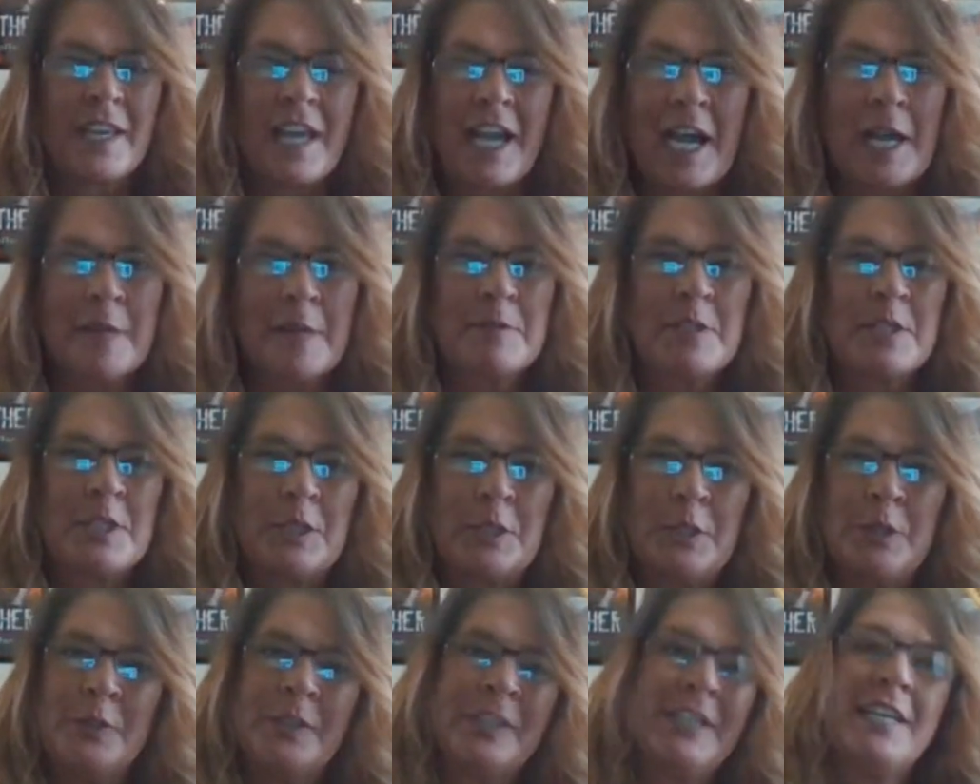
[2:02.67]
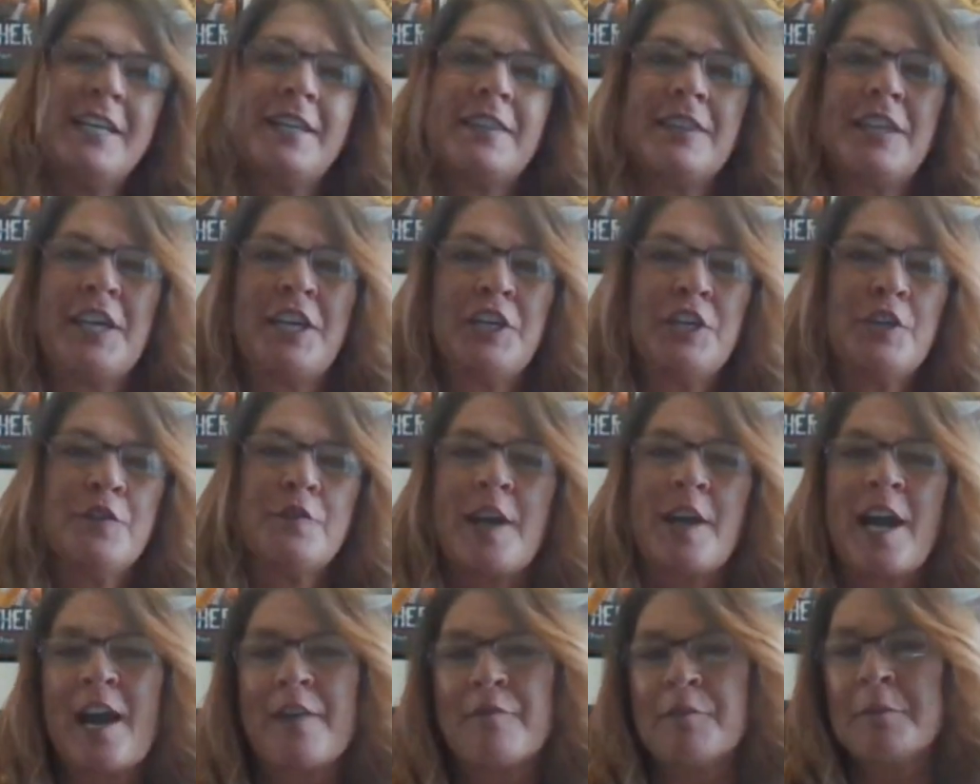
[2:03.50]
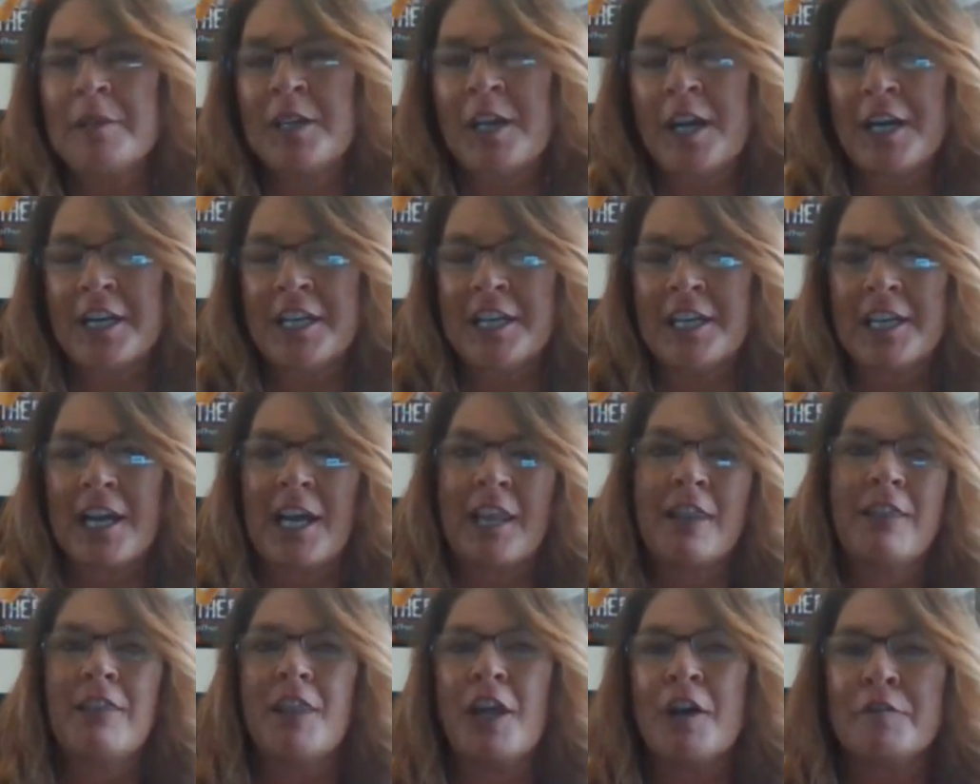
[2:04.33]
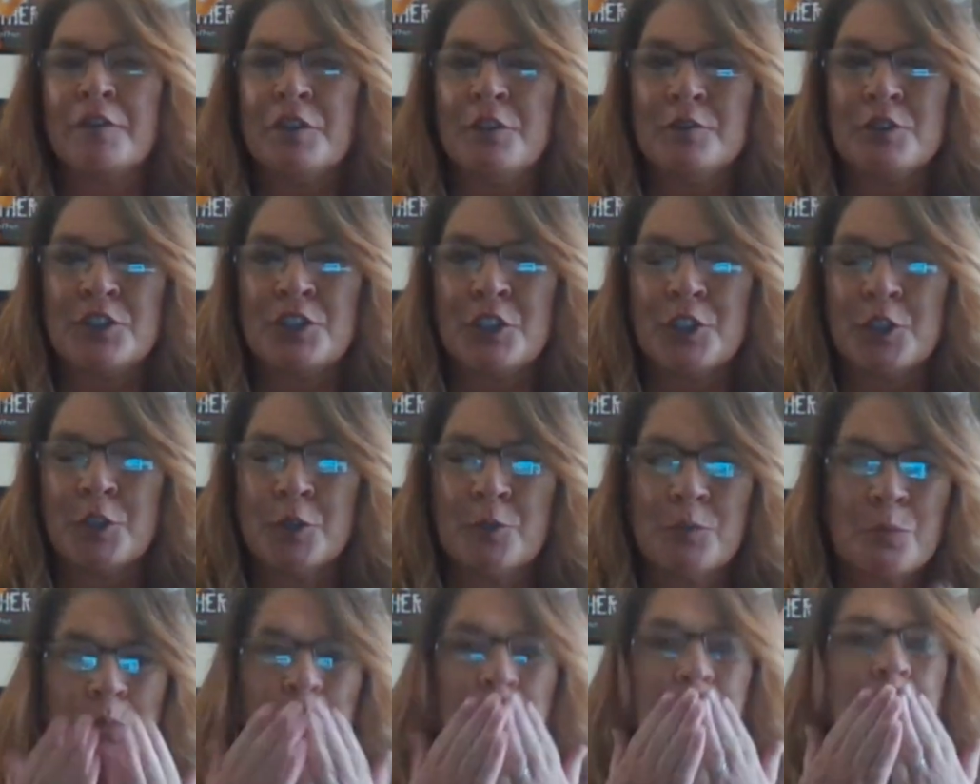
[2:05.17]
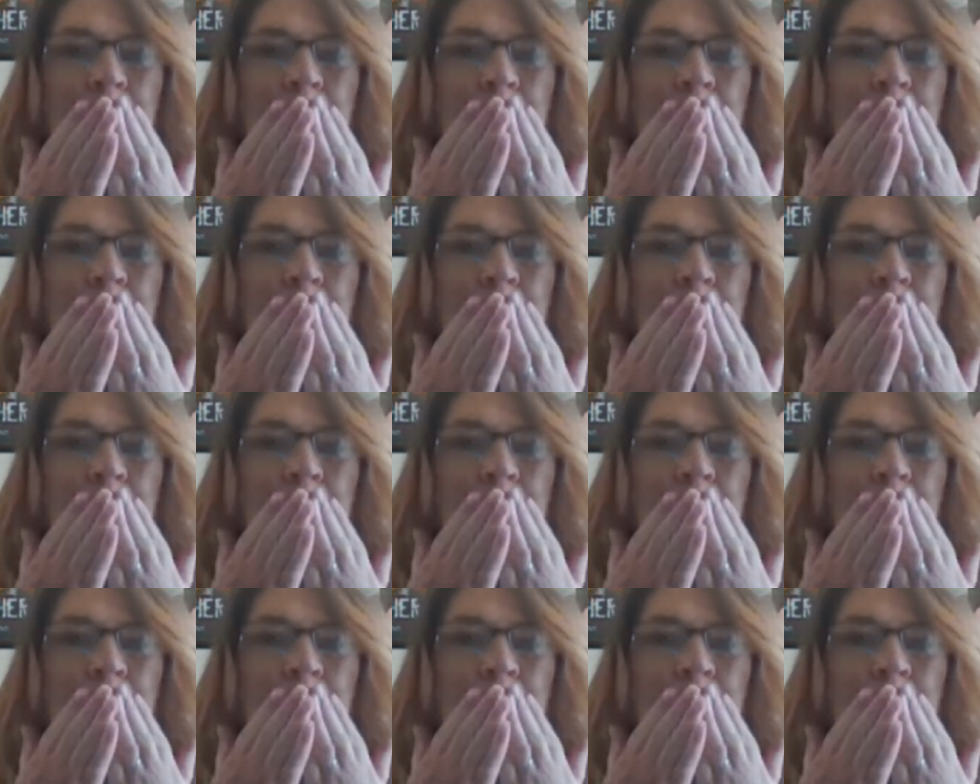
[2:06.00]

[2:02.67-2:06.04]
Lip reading: Absolutely. Thank you for having me, honey, and I love you too.